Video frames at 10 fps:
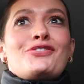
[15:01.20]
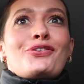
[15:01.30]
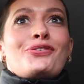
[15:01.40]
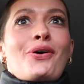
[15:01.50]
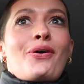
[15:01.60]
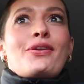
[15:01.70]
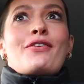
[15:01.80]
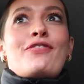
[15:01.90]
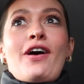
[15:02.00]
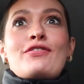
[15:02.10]
just gone
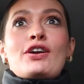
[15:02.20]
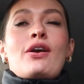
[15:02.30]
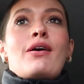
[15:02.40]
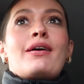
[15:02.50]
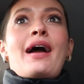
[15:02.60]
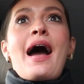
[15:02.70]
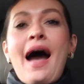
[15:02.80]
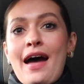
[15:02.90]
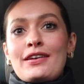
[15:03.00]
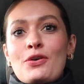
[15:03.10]
at five o'clock
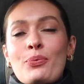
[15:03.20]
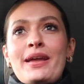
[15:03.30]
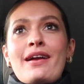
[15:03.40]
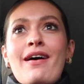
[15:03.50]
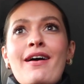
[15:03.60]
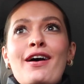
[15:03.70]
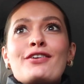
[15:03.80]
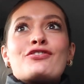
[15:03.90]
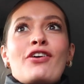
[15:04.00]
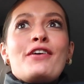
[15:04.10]
and we
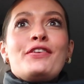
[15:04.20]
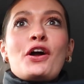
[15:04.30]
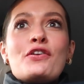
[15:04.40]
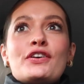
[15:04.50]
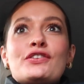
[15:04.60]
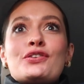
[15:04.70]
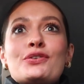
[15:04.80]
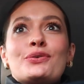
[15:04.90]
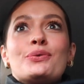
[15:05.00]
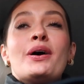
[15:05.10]
are driving over
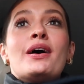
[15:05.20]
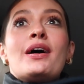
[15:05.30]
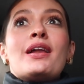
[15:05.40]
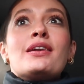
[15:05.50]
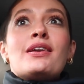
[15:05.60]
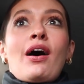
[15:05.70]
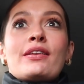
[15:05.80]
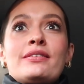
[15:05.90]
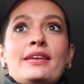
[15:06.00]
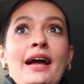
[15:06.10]
to
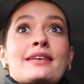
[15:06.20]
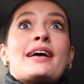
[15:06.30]
Lancing.